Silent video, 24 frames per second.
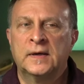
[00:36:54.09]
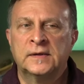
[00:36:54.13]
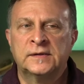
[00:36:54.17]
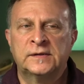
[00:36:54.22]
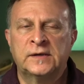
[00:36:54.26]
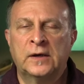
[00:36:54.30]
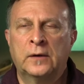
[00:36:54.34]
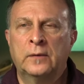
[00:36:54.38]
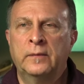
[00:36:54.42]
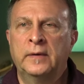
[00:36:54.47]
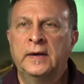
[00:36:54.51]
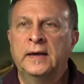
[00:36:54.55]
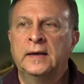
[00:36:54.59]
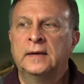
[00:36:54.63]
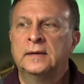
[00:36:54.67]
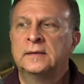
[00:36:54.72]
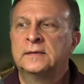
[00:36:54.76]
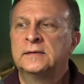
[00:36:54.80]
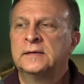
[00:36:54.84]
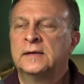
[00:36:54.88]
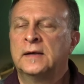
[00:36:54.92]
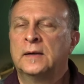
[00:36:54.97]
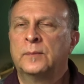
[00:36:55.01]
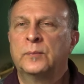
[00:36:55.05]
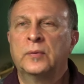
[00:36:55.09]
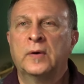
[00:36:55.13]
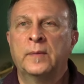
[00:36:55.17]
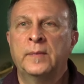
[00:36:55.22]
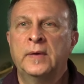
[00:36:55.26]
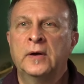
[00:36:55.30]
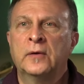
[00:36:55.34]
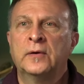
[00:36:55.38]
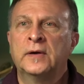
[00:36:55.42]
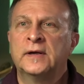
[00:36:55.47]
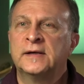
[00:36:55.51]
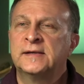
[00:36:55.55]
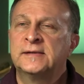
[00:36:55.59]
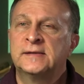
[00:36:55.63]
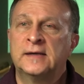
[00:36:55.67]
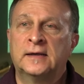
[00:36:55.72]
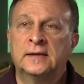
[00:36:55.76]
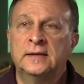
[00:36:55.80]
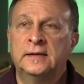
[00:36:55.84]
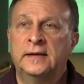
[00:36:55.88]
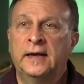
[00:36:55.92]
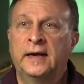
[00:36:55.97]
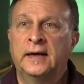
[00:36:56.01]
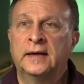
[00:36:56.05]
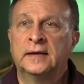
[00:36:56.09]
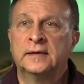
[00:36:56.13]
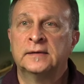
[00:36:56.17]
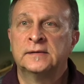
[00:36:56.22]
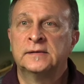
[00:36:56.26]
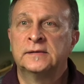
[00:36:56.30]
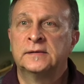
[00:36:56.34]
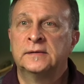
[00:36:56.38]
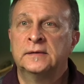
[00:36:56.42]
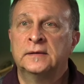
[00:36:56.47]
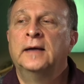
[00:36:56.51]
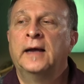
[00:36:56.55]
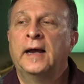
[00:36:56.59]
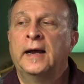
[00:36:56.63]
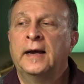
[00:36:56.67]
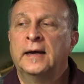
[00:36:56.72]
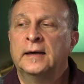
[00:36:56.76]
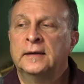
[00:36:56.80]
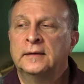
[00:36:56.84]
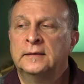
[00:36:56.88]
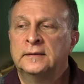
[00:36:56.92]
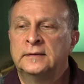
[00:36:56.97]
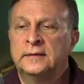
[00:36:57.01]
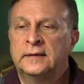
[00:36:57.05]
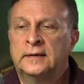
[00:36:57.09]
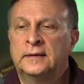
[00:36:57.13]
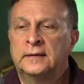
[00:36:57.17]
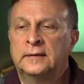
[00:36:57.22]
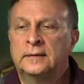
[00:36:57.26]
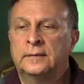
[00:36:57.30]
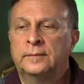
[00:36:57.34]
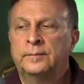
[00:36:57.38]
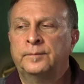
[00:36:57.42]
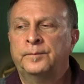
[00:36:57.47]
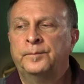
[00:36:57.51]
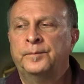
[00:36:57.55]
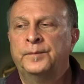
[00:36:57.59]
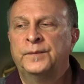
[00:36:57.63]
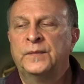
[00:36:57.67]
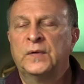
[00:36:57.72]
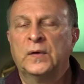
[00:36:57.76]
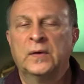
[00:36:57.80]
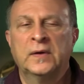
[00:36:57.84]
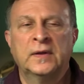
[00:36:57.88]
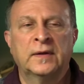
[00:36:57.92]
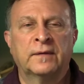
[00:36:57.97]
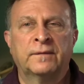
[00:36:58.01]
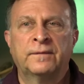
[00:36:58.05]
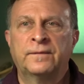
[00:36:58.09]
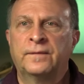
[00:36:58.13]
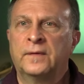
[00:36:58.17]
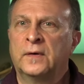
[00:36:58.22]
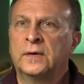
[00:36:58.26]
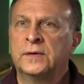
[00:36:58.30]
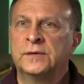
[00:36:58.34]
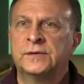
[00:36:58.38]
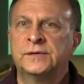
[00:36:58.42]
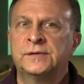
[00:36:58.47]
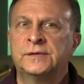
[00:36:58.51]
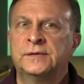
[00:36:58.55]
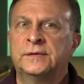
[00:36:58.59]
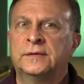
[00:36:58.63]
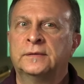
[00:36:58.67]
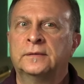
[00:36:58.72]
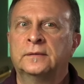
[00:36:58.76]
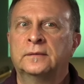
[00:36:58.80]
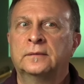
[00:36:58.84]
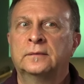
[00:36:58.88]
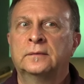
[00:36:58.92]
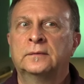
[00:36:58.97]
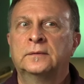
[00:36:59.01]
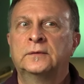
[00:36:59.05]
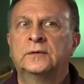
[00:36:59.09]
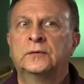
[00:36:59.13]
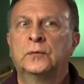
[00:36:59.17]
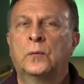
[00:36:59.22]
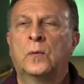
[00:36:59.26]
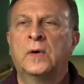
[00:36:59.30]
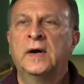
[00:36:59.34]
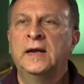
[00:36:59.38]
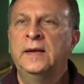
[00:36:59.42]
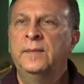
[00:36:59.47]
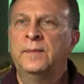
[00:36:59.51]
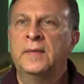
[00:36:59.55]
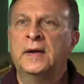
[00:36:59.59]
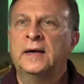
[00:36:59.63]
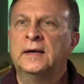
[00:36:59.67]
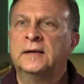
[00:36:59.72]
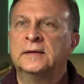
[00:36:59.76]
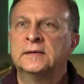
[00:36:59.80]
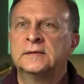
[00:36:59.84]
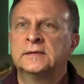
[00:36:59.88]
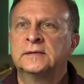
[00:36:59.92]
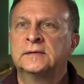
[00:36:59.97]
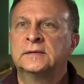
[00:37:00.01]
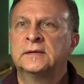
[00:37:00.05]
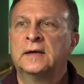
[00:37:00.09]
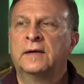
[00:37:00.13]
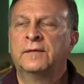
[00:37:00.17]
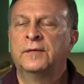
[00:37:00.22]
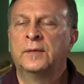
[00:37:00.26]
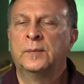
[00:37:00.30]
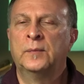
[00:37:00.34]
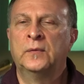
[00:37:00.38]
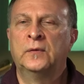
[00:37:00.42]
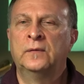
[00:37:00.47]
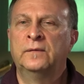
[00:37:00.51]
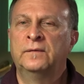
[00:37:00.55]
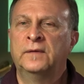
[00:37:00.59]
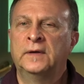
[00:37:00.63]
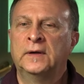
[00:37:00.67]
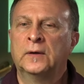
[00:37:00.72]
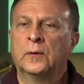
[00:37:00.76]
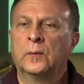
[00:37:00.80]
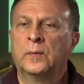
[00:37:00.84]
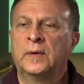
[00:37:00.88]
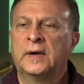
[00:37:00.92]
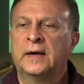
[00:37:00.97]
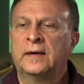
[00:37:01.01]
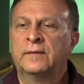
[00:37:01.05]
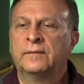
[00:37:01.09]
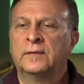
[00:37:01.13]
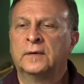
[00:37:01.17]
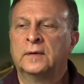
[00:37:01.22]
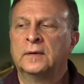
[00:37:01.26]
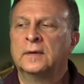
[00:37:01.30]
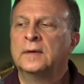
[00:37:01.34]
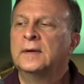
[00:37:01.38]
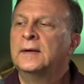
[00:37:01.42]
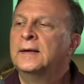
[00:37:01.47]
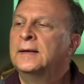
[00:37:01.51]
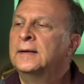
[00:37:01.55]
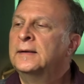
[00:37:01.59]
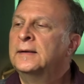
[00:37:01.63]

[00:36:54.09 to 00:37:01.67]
So it premiered at Sundance, and during the first 20 minutes of the movie or whatever,